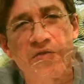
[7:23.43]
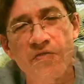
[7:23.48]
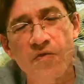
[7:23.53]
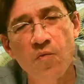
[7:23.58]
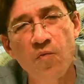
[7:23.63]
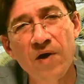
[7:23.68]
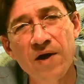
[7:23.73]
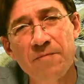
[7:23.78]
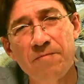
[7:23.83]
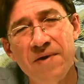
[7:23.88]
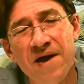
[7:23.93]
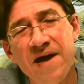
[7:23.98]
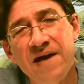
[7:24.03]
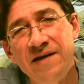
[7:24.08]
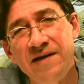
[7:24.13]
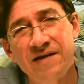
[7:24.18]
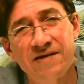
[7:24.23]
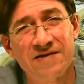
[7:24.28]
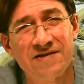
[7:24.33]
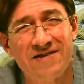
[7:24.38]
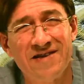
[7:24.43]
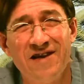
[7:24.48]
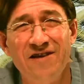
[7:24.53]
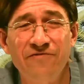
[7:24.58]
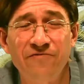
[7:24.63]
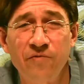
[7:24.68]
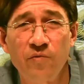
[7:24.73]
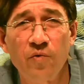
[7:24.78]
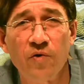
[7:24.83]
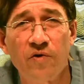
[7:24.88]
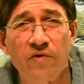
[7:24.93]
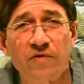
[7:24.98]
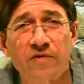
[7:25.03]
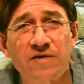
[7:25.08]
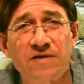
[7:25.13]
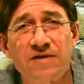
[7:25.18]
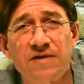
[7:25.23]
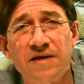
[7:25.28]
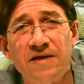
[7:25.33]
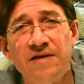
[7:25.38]
The way pain itself
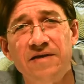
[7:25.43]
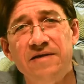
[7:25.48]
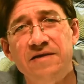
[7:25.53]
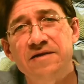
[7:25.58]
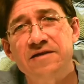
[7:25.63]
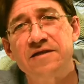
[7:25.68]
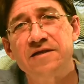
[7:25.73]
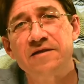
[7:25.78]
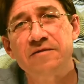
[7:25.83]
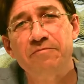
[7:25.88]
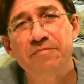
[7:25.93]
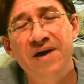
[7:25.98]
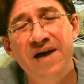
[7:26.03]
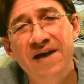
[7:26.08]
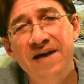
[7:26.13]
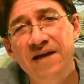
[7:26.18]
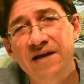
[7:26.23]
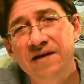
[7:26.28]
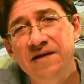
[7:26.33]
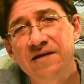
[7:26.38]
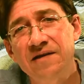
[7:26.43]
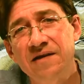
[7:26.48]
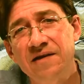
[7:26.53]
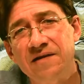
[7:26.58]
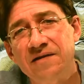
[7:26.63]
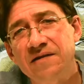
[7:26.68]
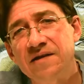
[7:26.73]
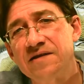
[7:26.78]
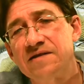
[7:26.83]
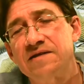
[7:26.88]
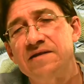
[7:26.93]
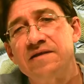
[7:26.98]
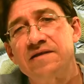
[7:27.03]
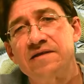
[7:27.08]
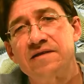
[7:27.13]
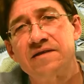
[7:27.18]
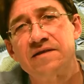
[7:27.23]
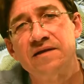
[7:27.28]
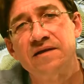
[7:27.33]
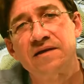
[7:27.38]
works is pain
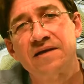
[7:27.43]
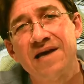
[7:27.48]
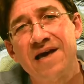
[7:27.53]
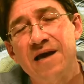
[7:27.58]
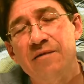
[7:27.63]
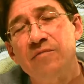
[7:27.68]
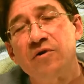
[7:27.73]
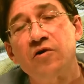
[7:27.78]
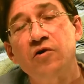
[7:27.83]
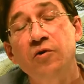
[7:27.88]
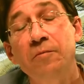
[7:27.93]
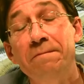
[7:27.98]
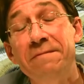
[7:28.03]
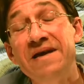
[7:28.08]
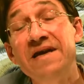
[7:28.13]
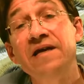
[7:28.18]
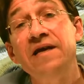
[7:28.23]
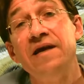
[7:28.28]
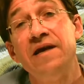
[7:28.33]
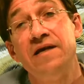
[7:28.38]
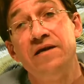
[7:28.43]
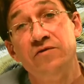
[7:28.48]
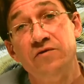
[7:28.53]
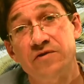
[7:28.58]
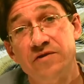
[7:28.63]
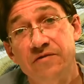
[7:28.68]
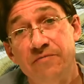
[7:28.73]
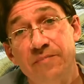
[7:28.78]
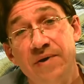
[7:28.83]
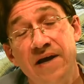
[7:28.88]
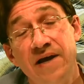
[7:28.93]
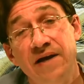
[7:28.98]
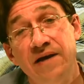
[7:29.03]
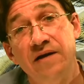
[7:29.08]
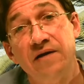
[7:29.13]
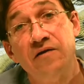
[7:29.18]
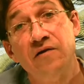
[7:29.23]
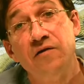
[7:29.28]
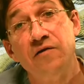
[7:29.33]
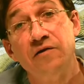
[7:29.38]
elicits chemical mediators of
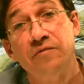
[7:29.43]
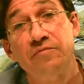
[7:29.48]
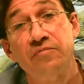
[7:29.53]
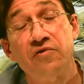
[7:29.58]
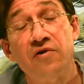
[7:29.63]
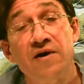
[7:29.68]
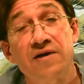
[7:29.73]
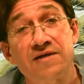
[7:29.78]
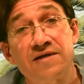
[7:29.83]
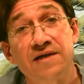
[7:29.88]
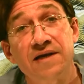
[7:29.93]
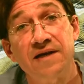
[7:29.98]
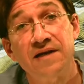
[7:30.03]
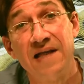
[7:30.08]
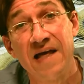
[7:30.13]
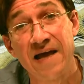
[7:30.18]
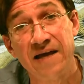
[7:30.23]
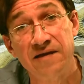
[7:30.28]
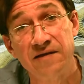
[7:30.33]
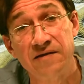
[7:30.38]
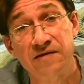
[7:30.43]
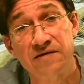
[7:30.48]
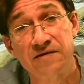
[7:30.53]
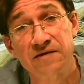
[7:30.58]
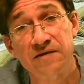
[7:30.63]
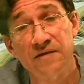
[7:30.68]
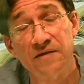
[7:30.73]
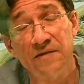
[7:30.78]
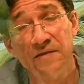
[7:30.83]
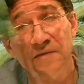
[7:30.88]
pain called prostaglandins.